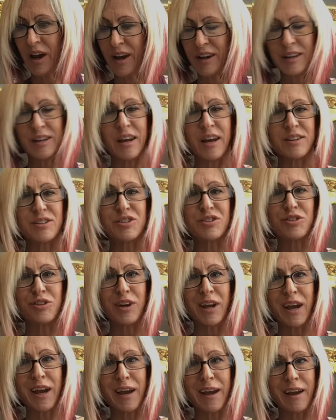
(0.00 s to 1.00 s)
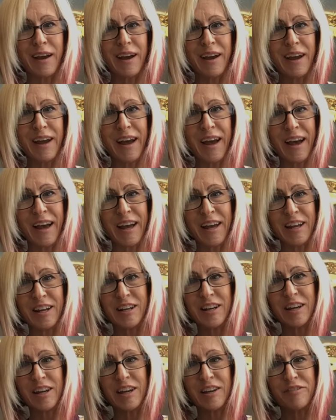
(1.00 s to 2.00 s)
yesterday I had
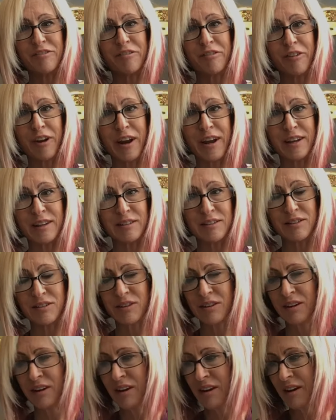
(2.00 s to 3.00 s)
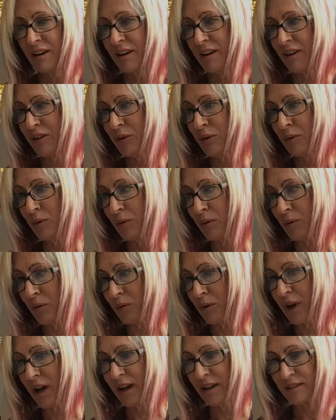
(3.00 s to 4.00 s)
a friend who
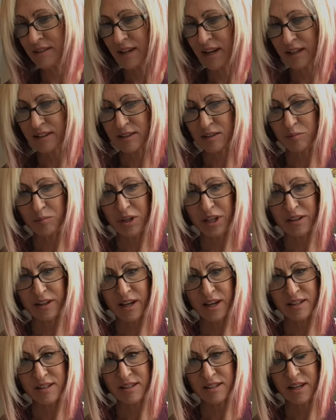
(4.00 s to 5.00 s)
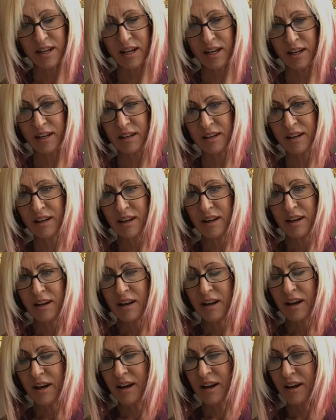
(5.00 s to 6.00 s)
contacted me last night.
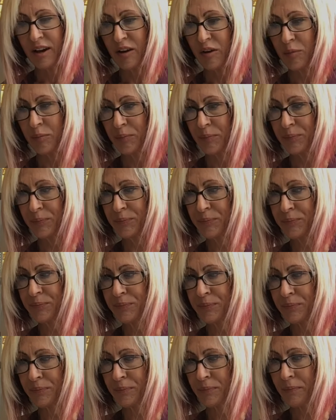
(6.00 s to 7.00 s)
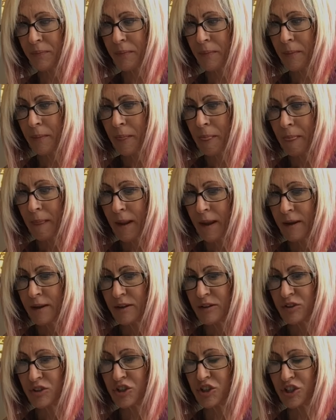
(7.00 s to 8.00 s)
Um,
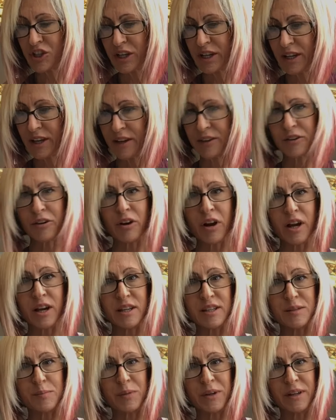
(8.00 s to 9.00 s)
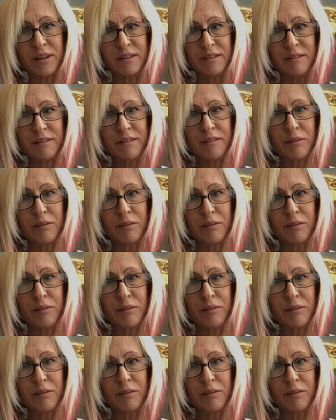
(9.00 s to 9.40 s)
she and her husband